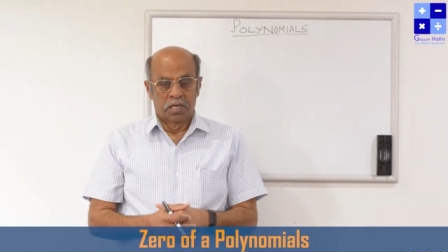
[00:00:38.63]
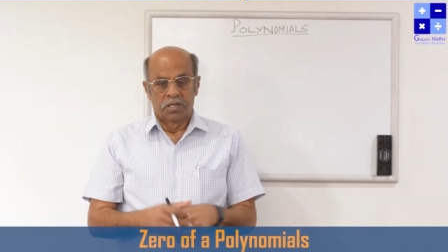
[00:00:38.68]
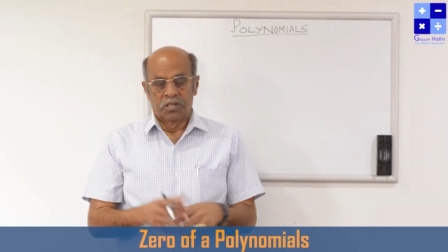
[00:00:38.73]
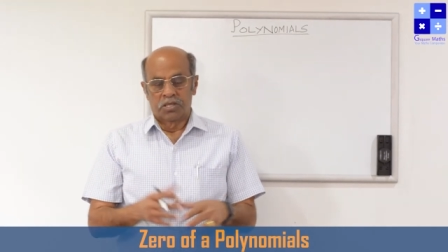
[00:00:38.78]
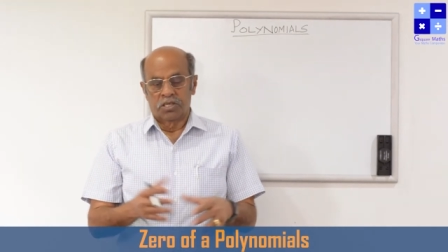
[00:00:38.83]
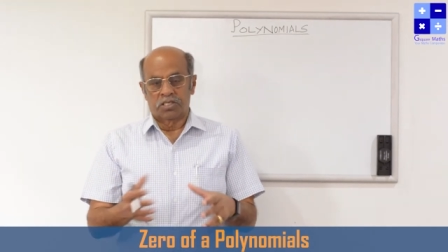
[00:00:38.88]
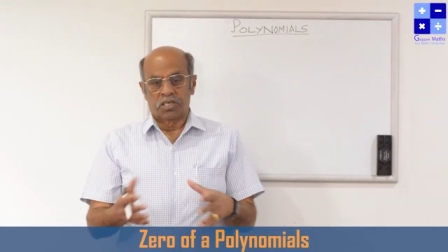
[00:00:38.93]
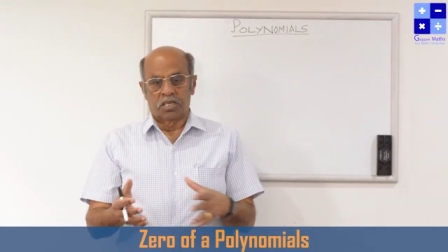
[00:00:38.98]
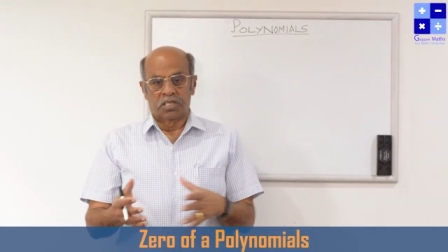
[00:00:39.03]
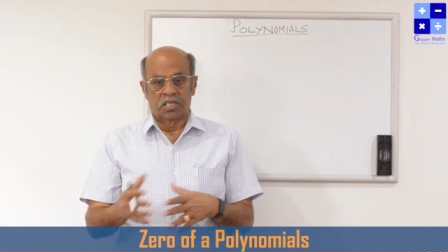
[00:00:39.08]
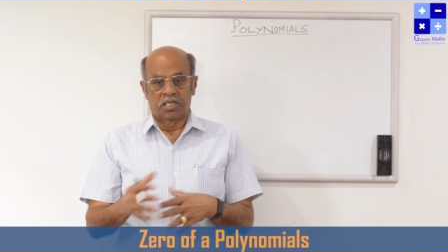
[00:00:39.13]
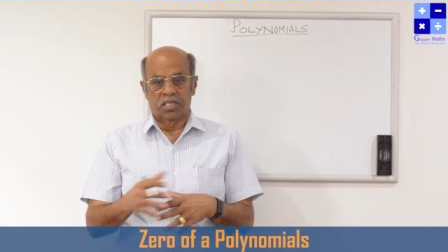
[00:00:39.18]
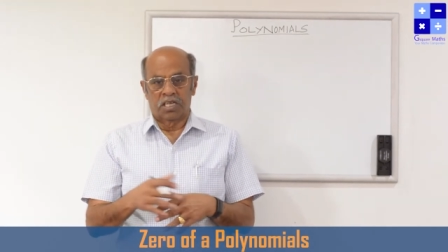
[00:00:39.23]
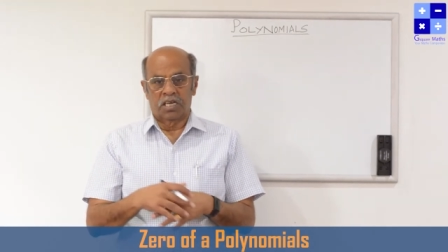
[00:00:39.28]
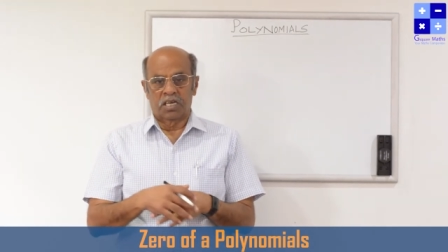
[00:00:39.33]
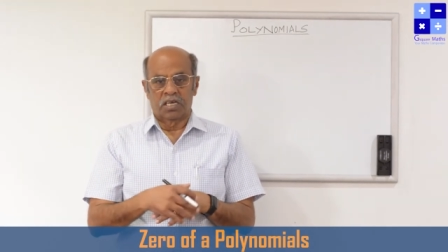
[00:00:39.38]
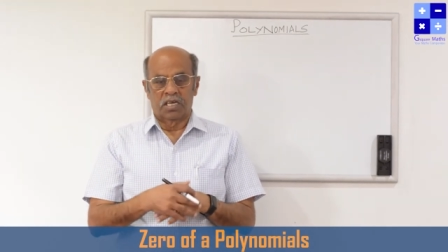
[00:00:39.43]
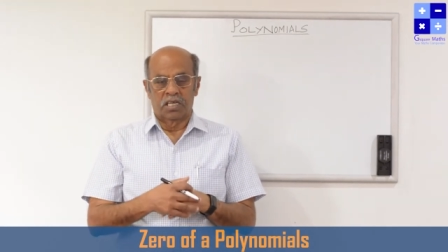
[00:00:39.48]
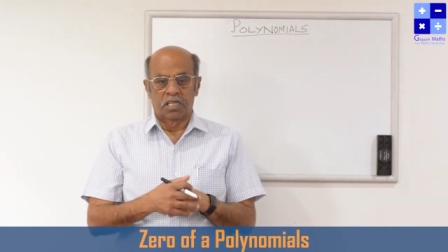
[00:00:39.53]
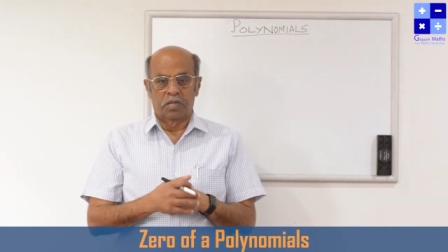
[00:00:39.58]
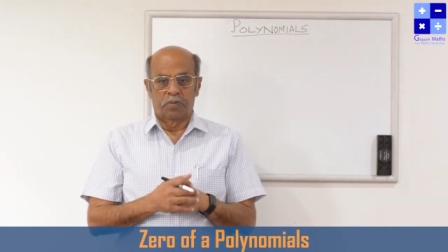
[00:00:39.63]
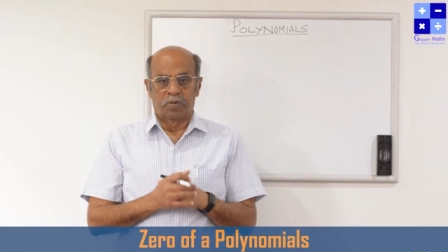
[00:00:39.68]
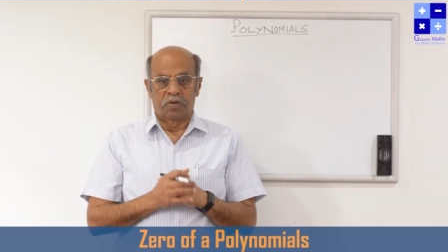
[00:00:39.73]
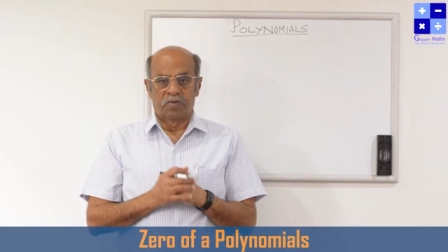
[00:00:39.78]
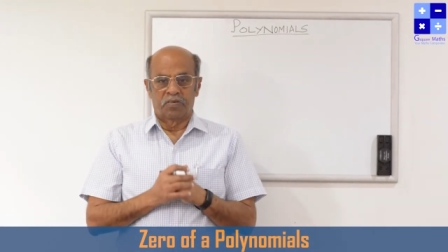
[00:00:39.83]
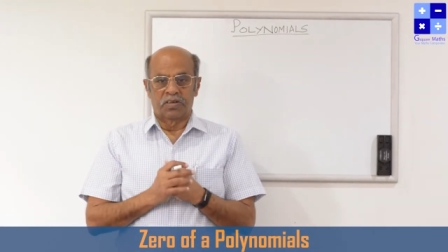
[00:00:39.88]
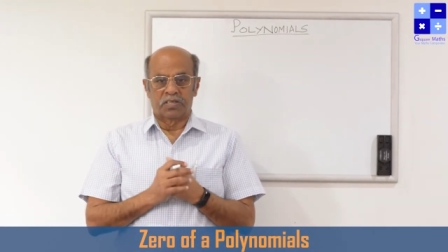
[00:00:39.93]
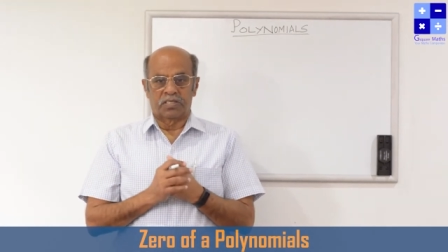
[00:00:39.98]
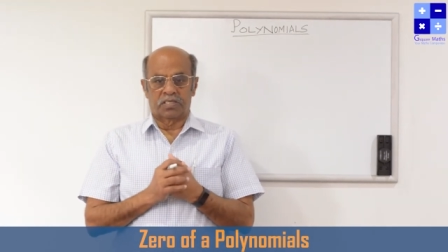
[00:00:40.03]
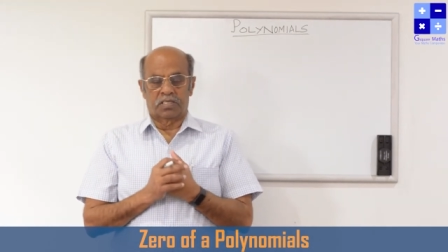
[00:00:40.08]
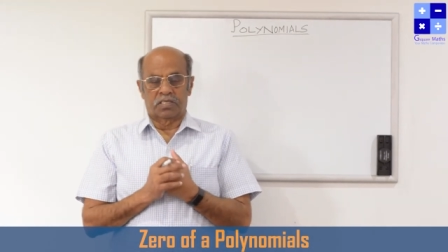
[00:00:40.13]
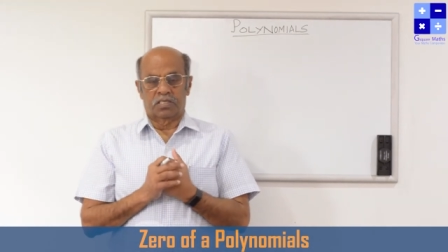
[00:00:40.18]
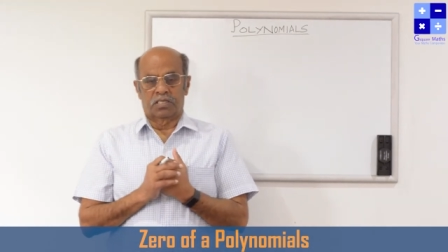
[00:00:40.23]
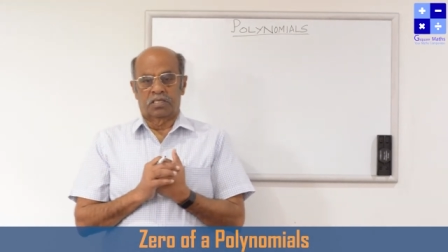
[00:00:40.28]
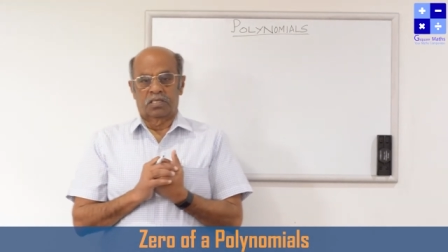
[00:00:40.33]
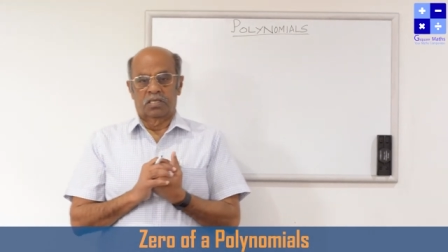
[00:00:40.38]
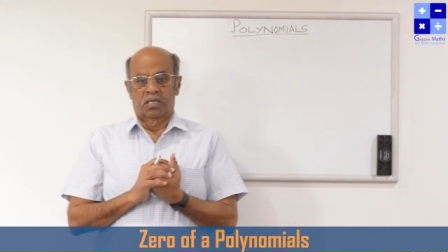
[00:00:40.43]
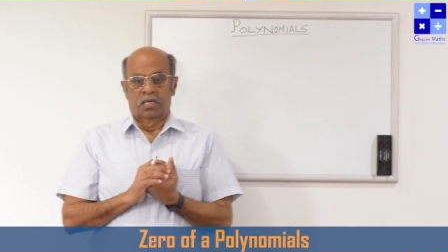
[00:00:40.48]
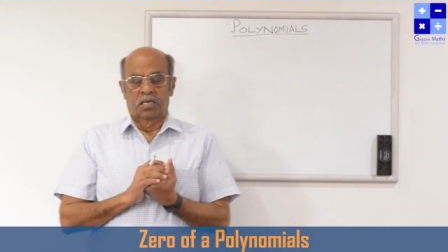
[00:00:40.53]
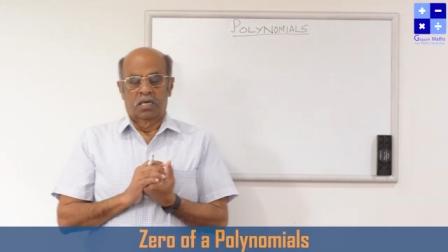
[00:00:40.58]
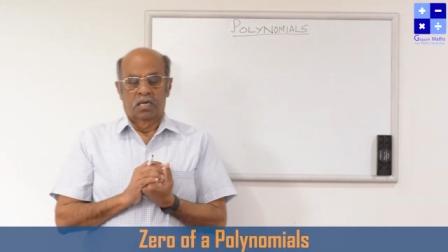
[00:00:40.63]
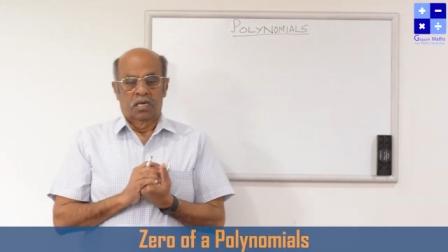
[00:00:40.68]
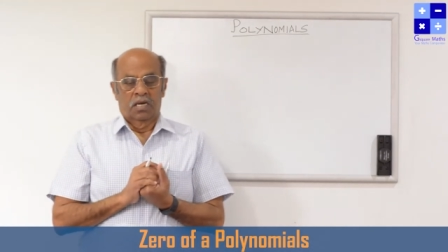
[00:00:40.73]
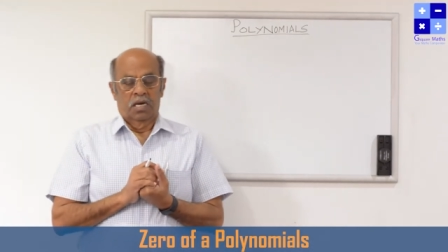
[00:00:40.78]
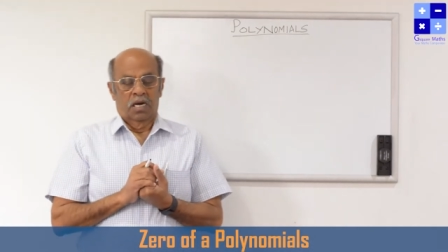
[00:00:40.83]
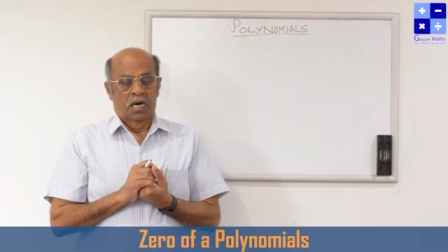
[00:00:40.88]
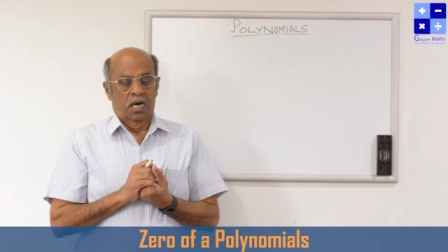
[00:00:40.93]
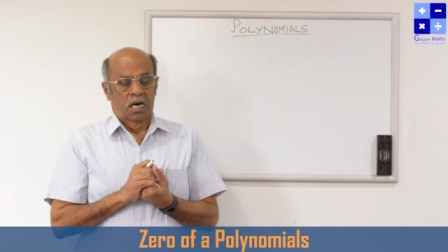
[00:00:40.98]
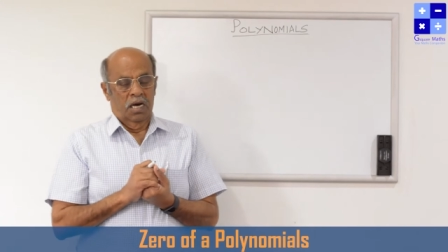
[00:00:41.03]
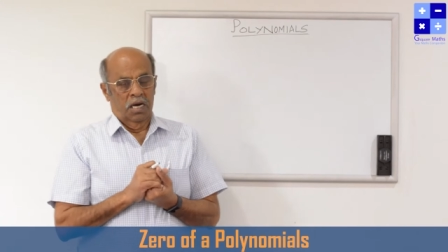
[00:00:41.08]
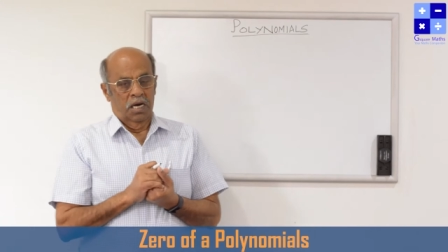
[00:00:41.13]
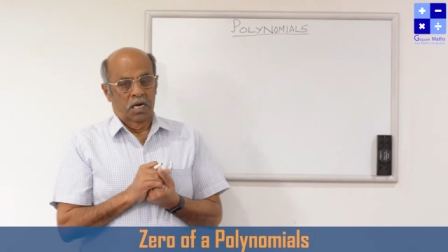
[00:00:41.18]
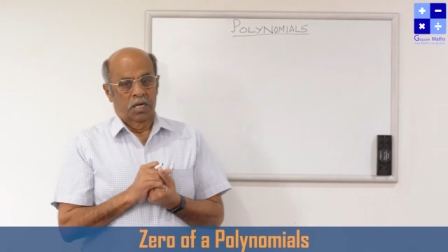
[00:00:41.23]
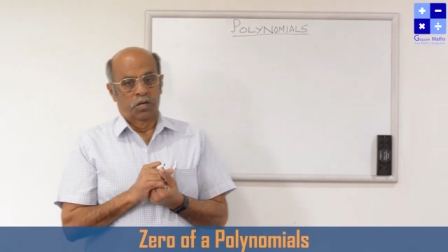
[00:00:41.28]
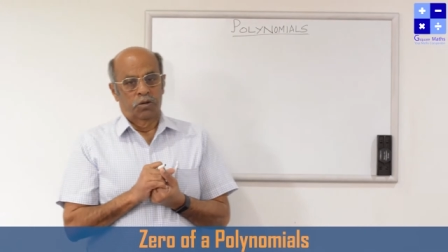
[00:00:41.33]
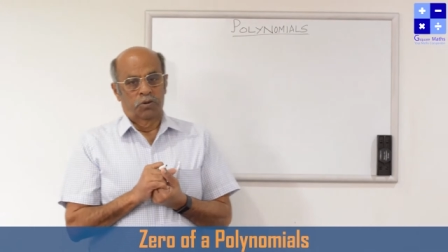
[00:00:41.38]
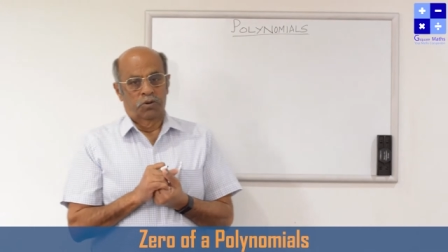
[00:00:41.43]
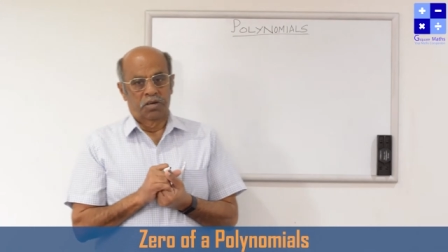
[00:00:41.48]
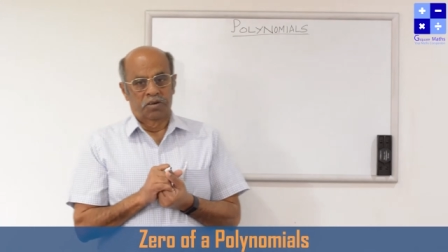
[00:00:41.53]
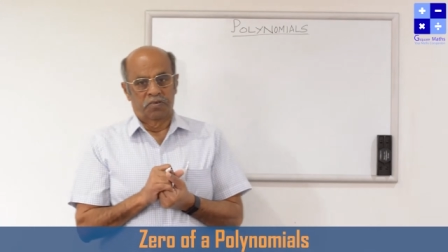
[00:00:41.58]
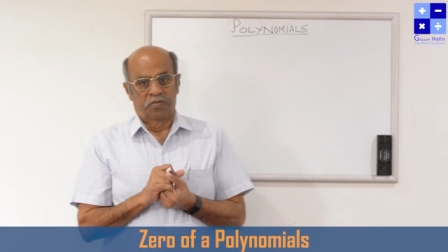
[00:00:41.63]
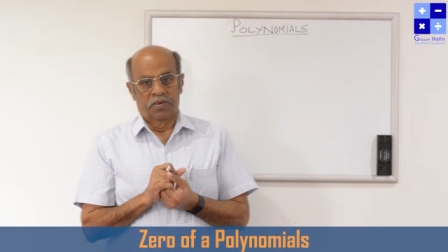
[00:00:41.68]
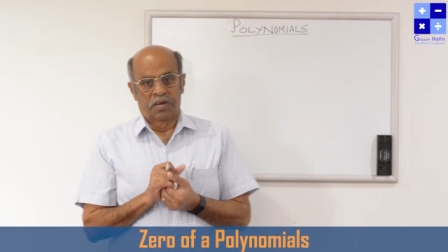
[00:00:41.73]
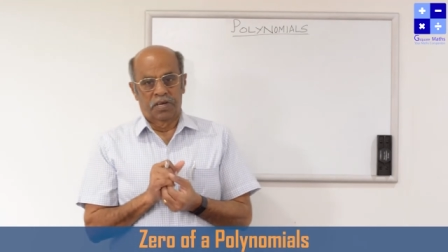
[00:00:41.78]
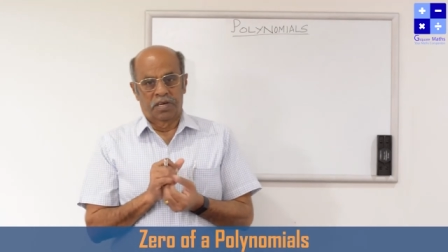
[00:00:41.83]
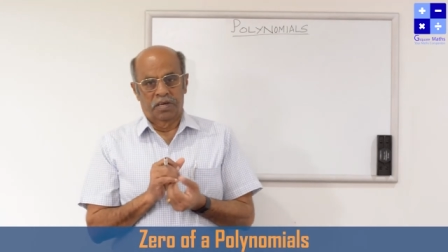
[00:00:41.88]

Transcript: These are the things in the previous videos